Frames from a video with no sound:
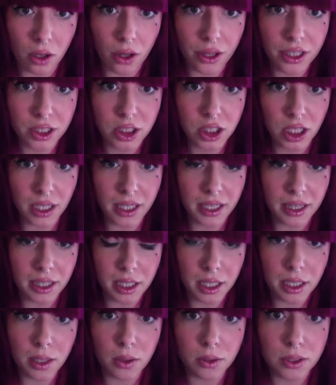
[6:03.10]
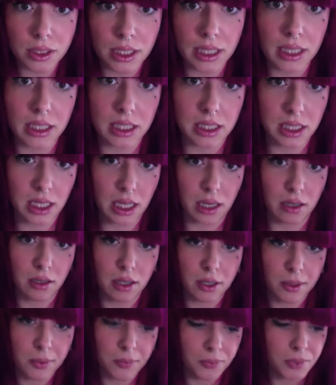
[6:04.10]
the junk and then it goes in the skin.
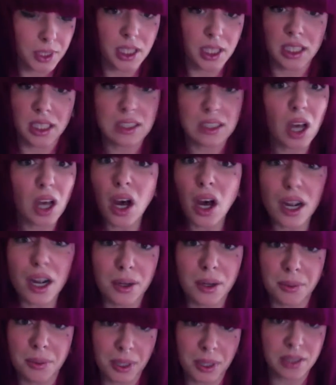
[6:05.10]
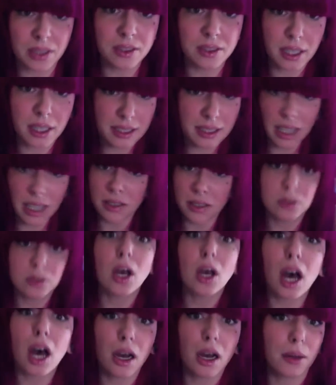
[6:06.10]
And then it's horrible. I tell you, it's
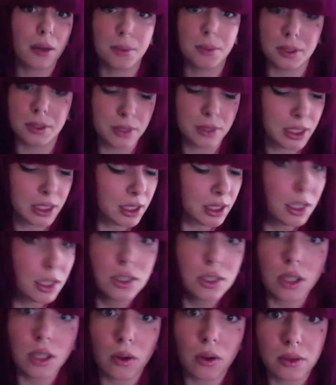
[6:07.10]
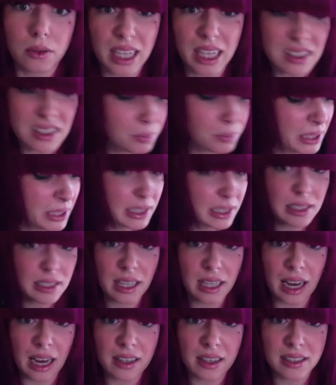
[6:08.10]
horrible. So that's basically
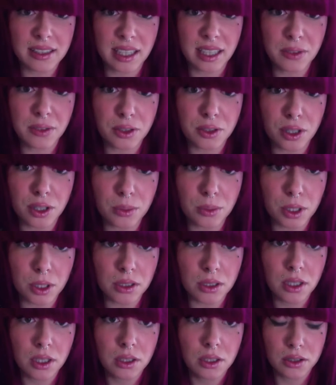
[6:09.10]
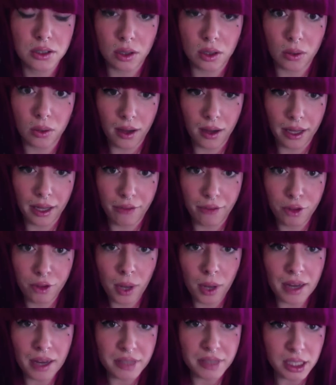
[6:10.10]
how to save your dermal. So if you
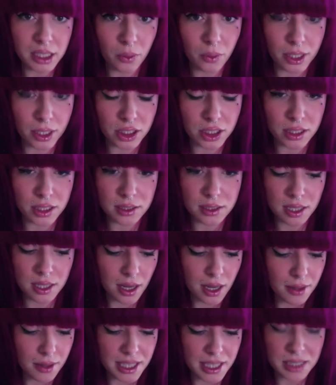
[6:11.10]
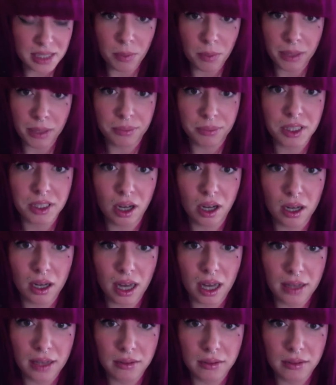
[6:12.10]
have any questions, this might not